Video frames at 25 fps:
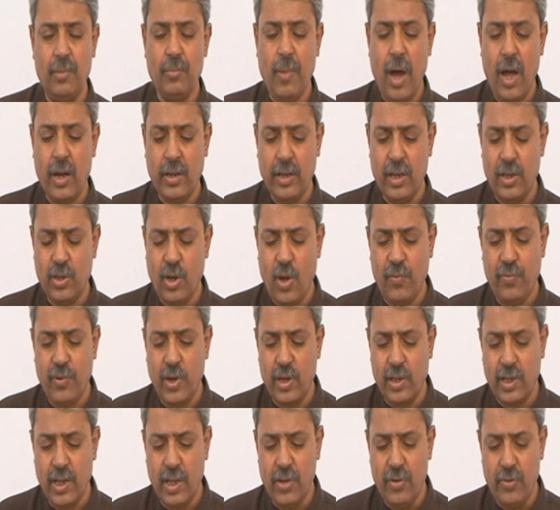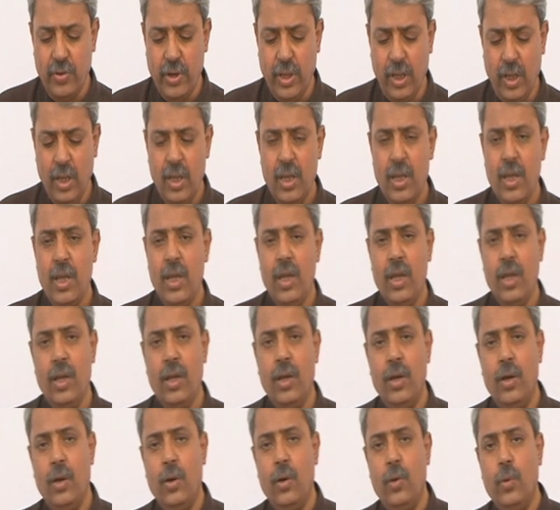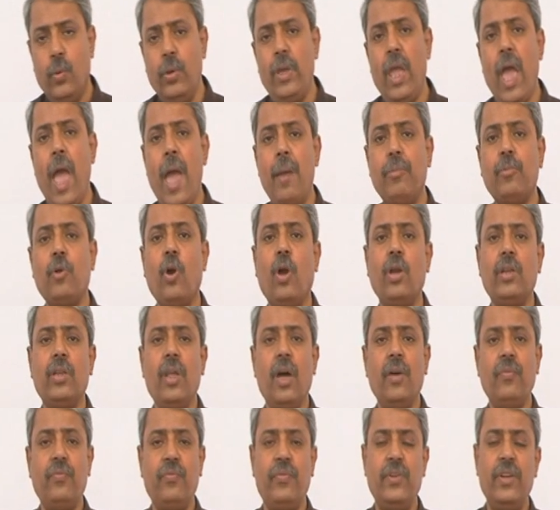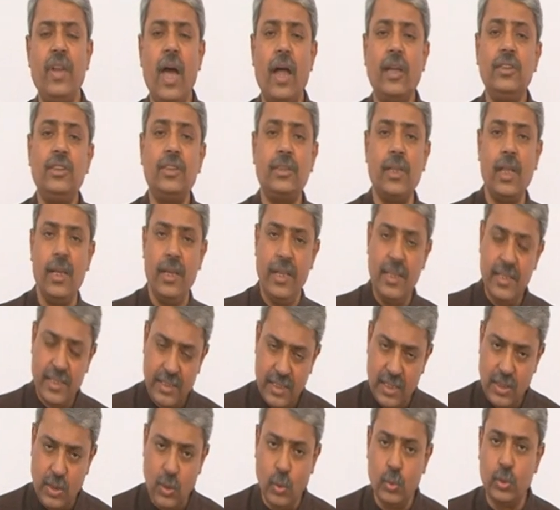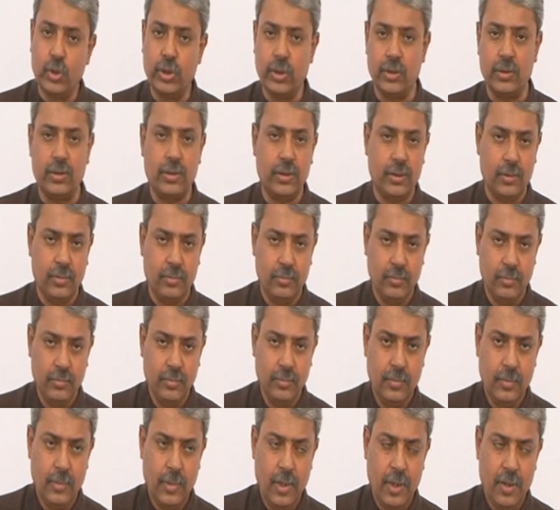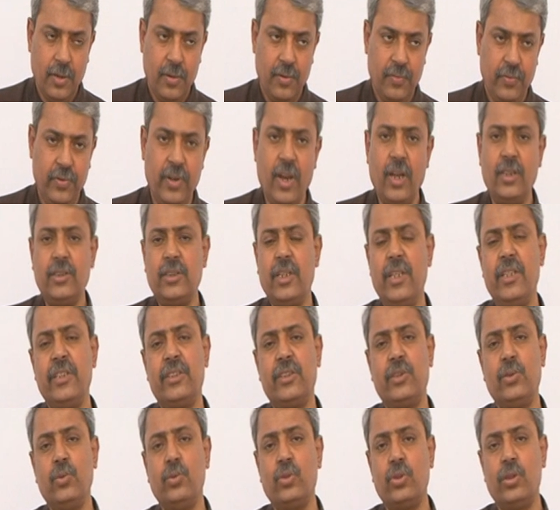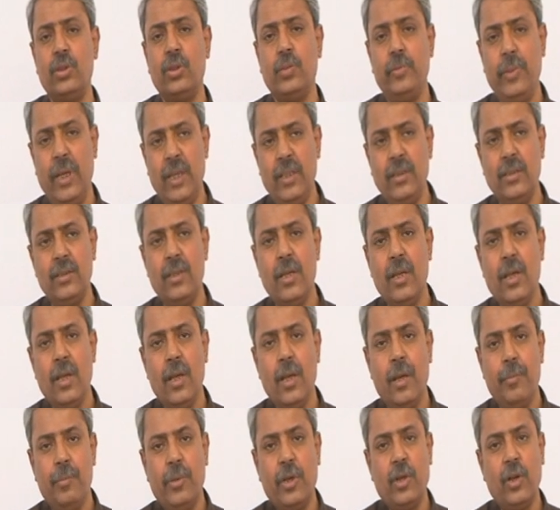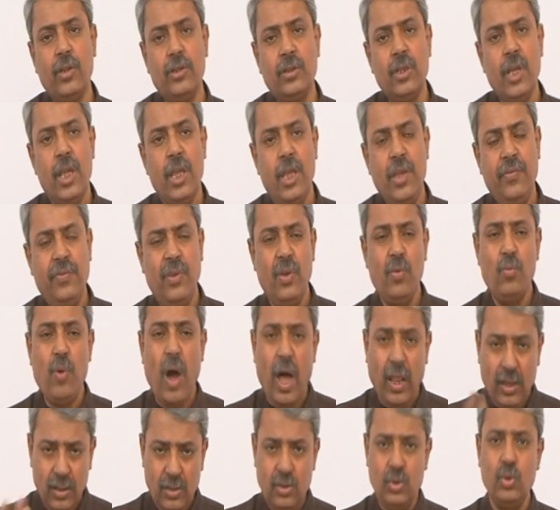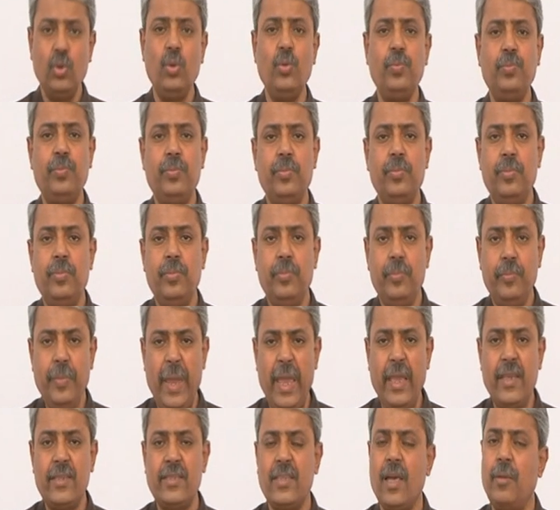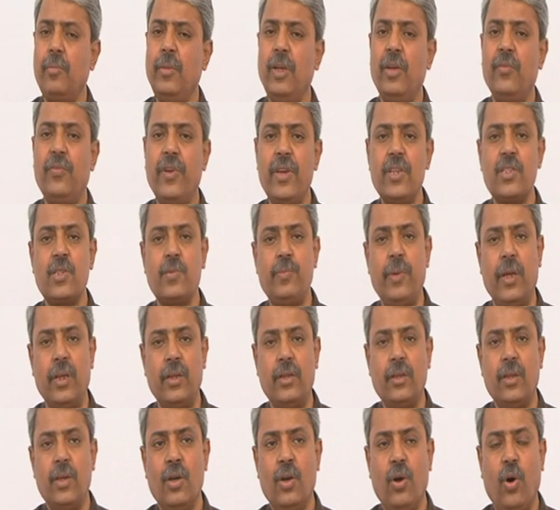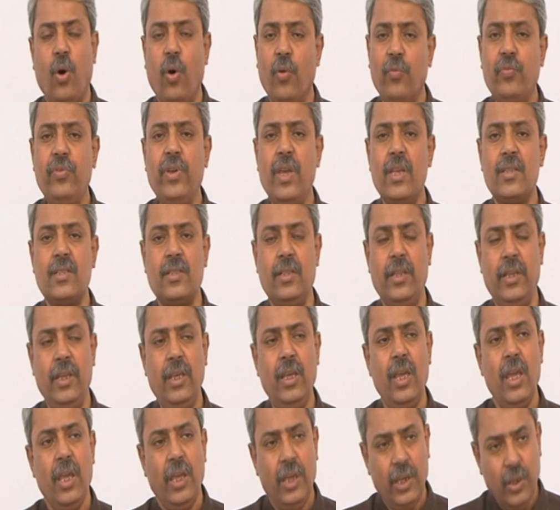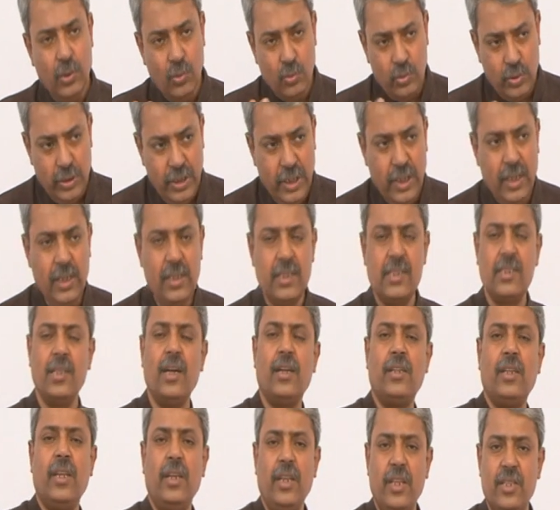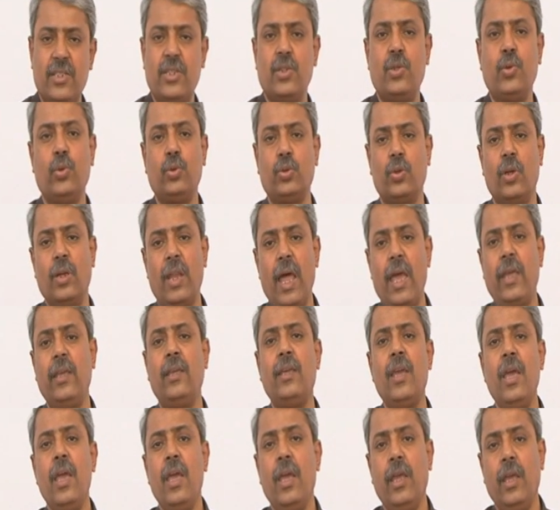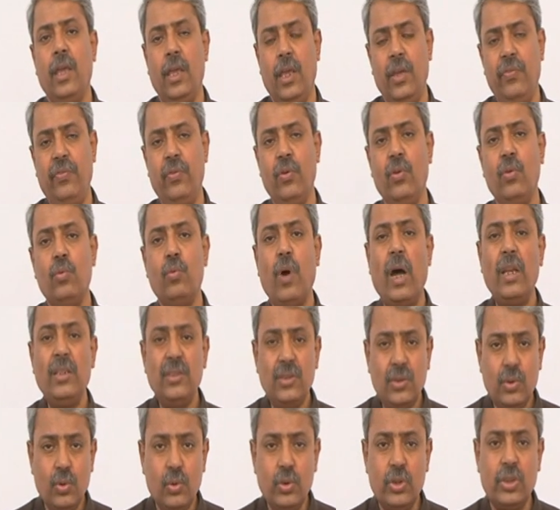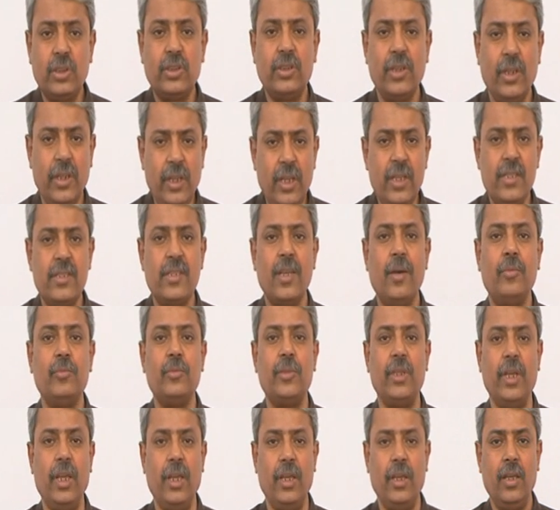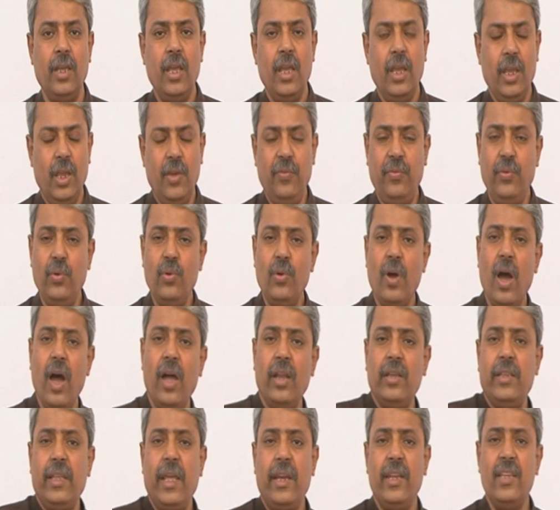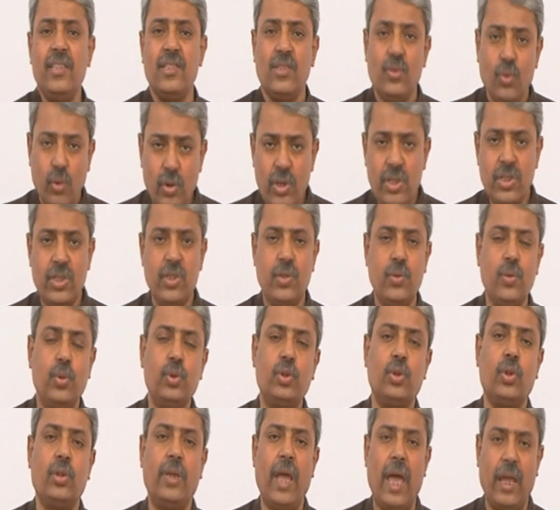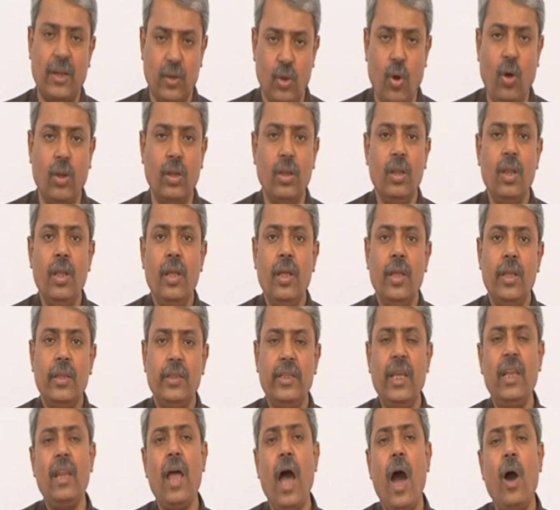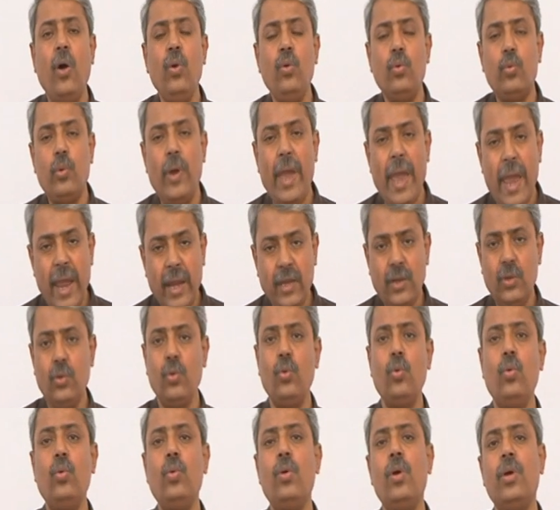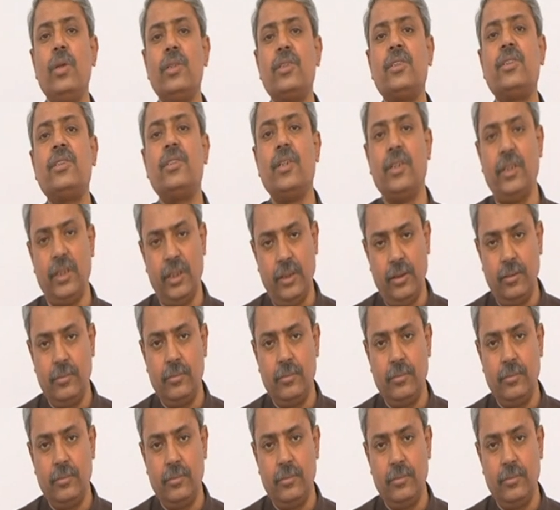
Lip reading: market of our country. We have got the financial institutions. Financial institution means, because if you want to make some investment, obviously you need certain institution. Like if you want to study something, there is no institution at all, then where to study?